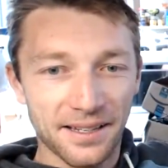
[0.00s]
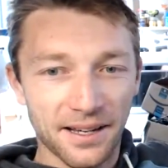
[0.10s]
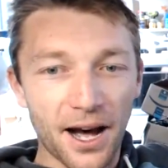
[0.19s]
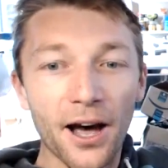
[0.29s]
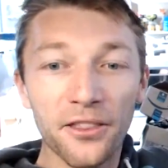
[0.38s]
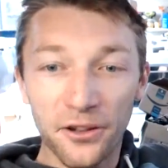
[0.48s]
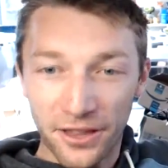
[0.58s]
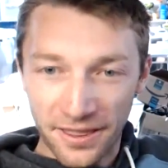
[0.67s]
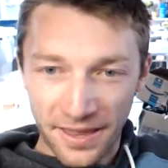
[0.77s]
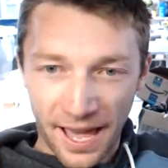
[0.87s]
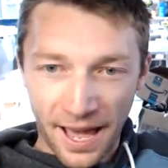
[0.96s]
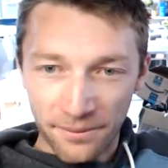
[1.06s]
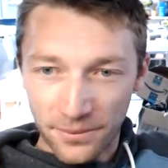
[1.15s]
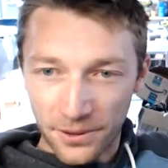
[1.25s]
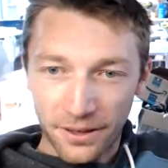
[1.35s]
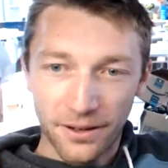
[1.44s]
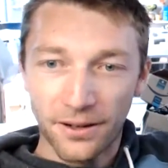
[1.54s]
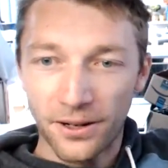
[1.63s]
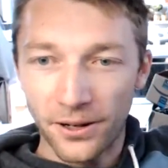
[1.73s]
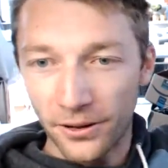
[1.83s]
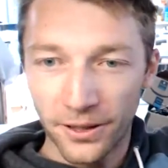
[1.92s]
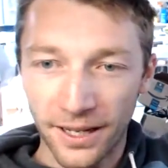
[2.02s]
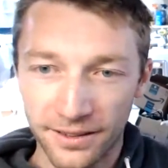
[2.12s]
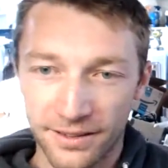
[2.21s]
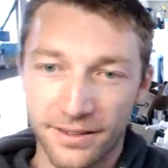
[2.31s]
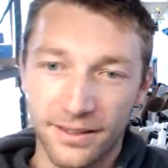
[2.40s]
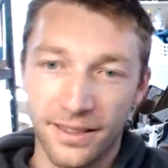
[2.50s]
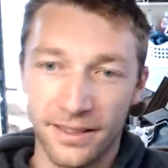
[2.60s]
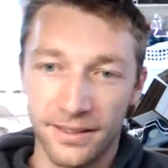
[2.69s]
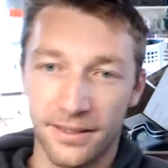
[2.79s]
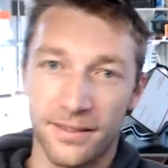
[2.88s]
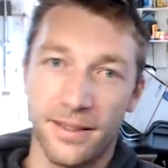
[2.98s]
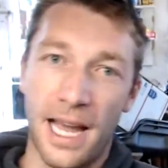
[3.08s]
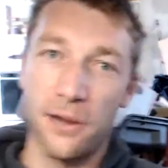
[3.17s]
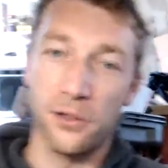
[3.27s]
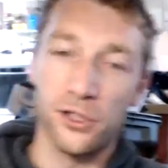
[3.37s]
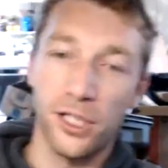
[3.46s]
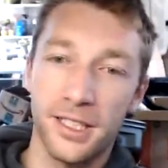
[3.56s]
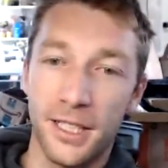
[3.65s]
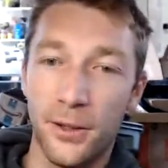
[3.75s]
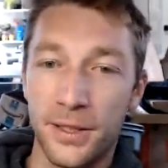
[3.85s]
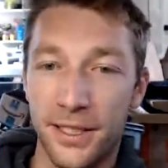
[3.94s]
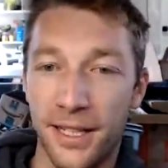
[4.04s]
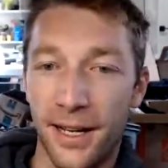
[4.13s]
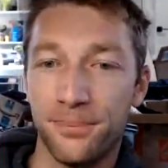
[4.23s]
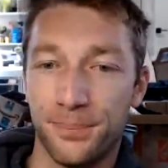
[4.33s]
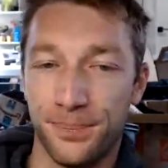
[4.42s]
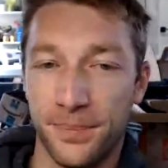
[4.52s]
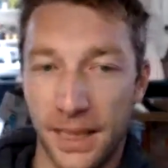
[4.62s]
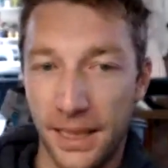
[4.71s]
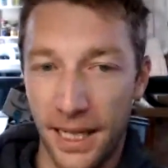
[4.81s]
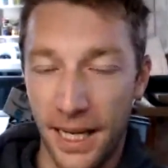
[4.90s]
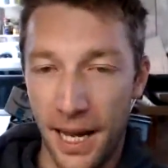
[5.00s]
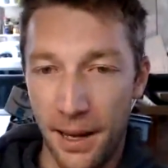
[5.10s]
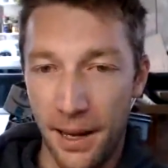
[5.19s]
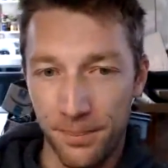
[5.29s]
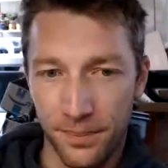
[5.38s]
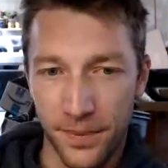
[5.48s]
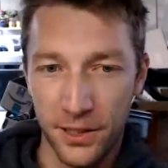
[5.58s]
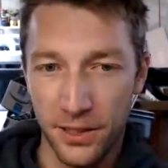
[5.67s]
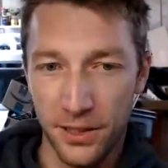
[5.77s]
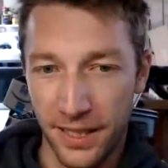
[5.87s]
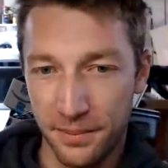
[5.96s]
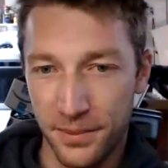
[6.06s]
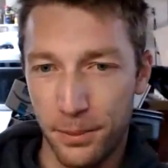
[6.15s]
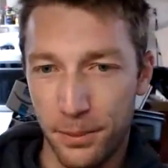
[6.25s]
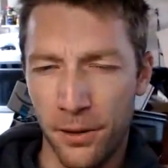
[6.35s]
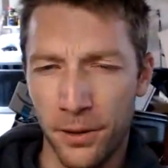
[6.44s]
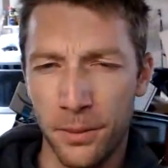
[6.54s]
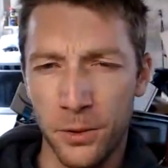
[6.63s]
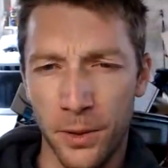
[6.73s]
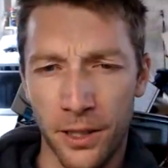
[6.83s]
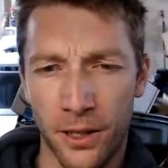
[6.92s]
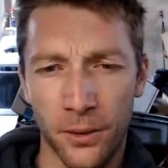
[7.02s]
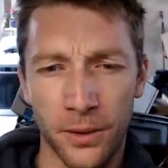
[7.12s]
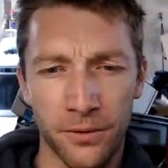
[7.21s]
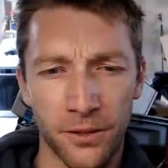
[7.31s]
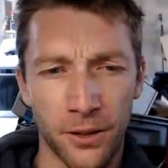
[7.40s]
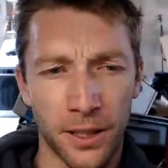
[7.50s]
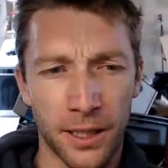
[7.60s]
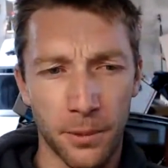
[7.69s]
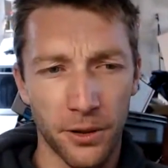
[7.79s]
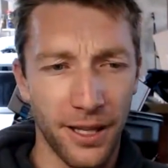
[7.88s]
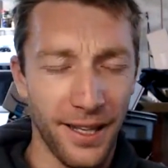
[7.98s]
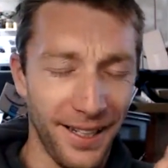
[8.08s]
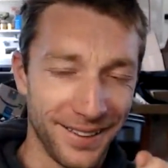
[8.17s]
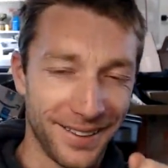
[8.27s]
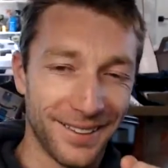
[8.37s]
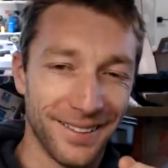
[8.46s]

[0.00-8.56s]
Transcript: Other than that, all the rest is house shit to go inside. There's like spare rooms worth of hardwood floor, a couple things.